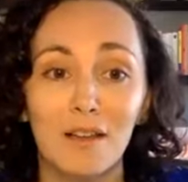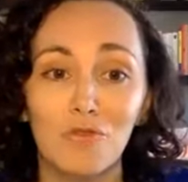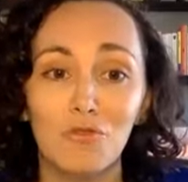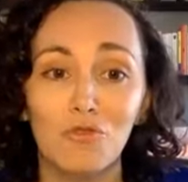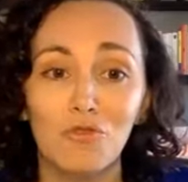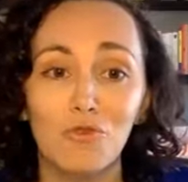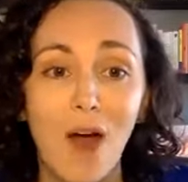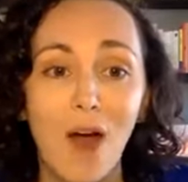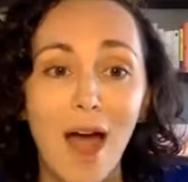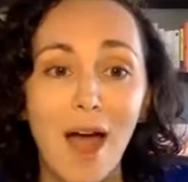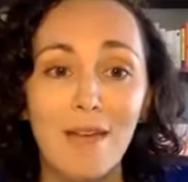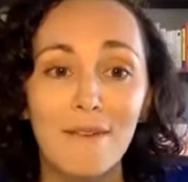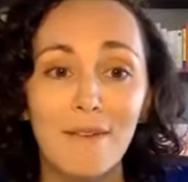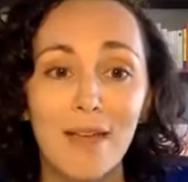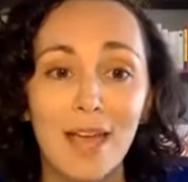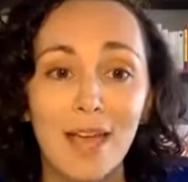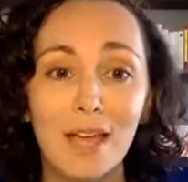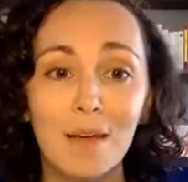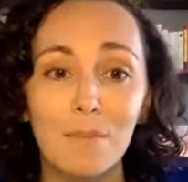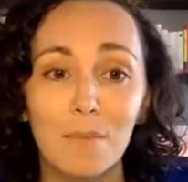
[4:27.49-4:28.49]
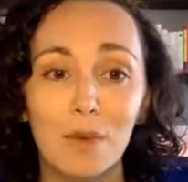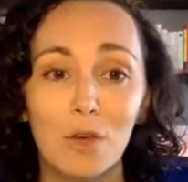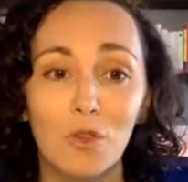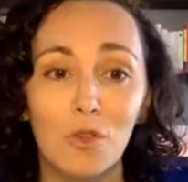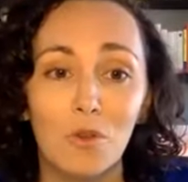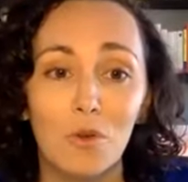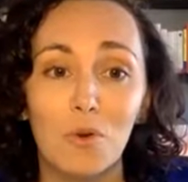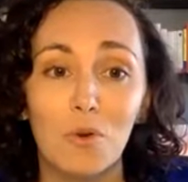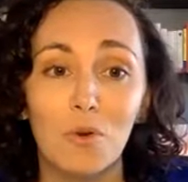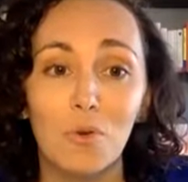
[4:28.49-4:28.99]
a driving
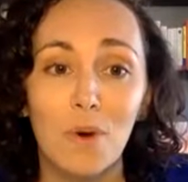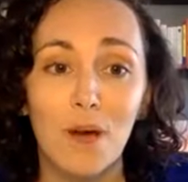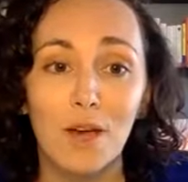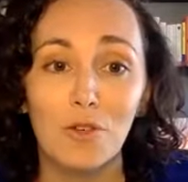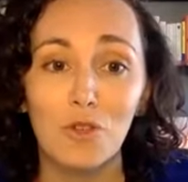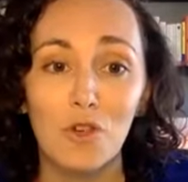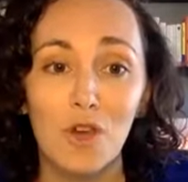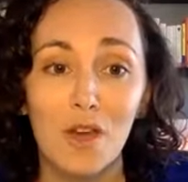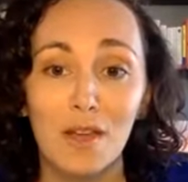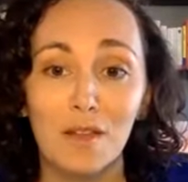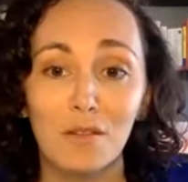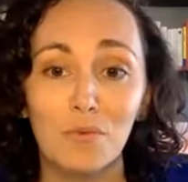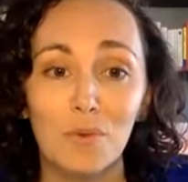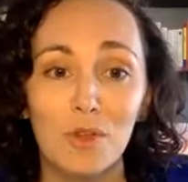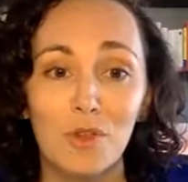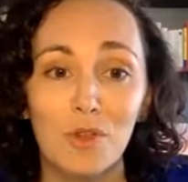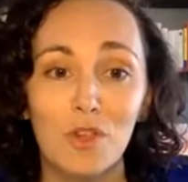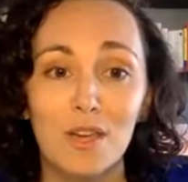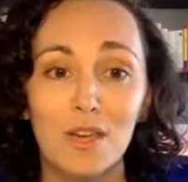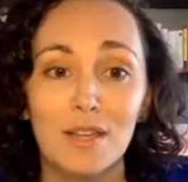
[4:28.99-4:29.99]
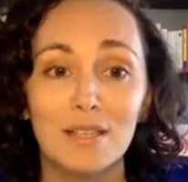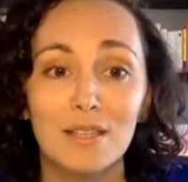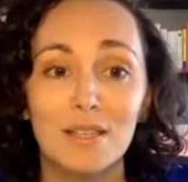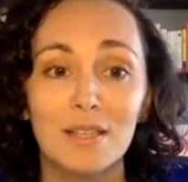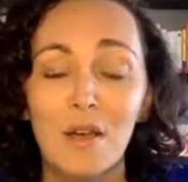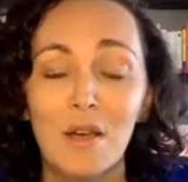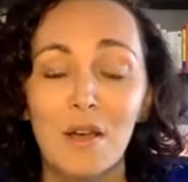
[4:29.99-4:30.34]
missional question, which is,